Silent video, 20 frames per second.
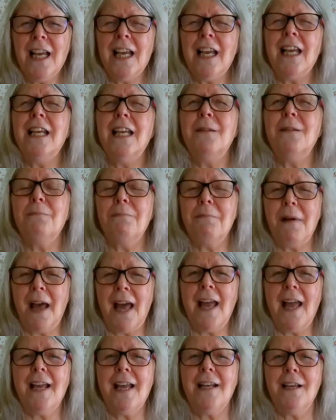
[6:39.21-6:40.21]
he'd
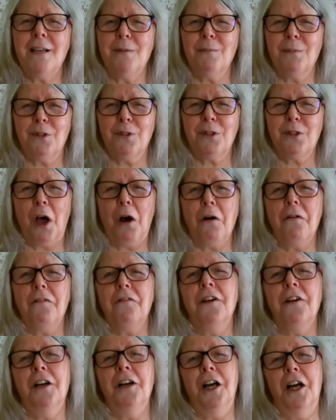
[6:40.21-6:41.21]
made himself
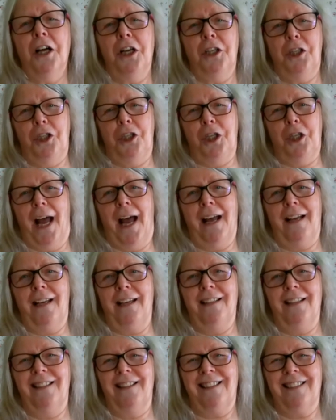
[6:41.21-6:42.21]
a
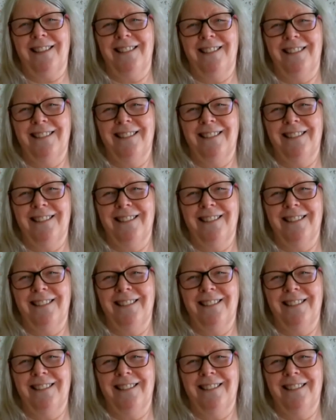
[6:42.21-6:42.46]
jacket